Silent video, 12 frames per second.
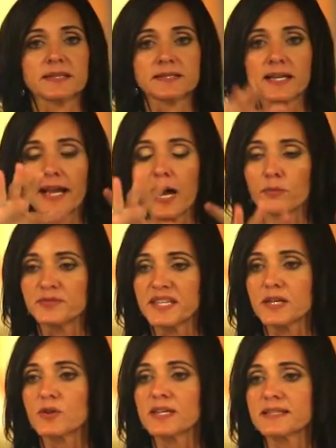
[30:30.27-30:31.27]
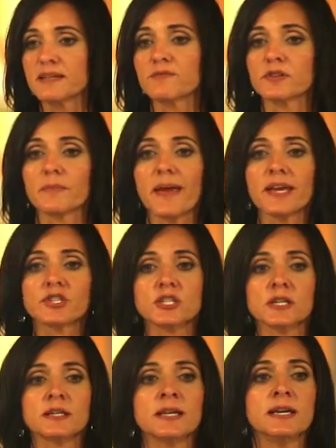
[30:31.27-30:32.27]
It's going to help decrease
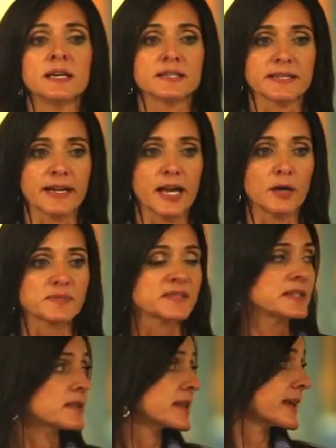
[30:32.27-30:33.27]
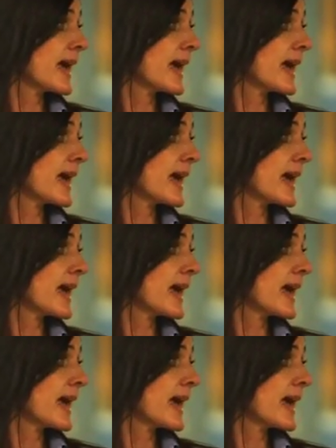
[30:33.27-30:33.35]
inflammation. It's going to help seal the